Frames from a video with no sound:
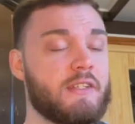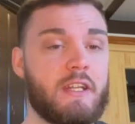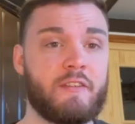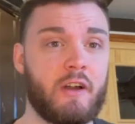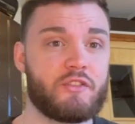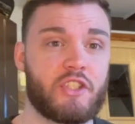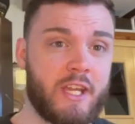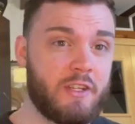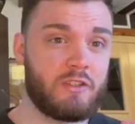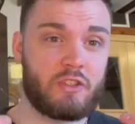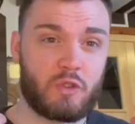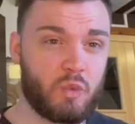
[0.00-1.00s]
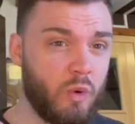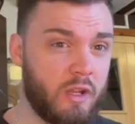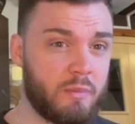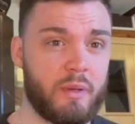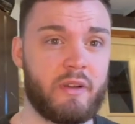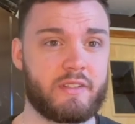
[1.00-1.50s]
And if I've changed just
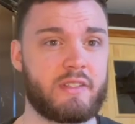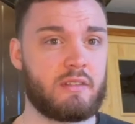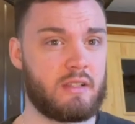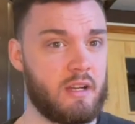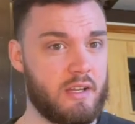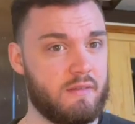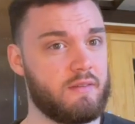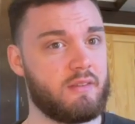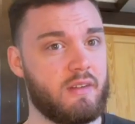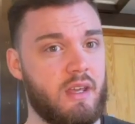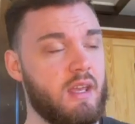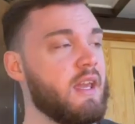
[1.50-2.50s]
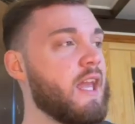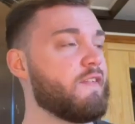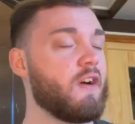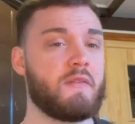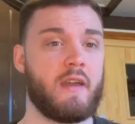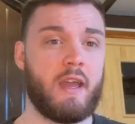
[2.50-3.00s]
one person's life, if
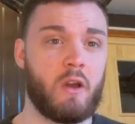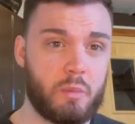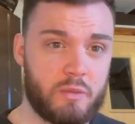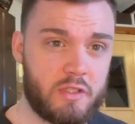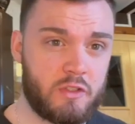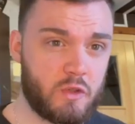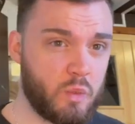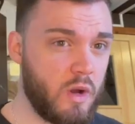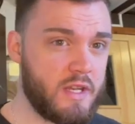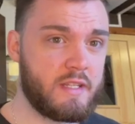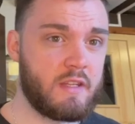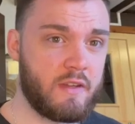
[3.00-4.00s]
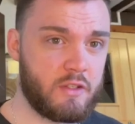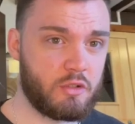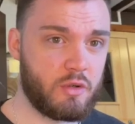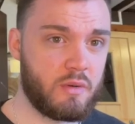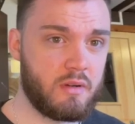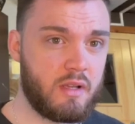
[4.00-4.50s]
I've helped just one
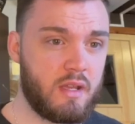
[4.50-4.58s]
individual,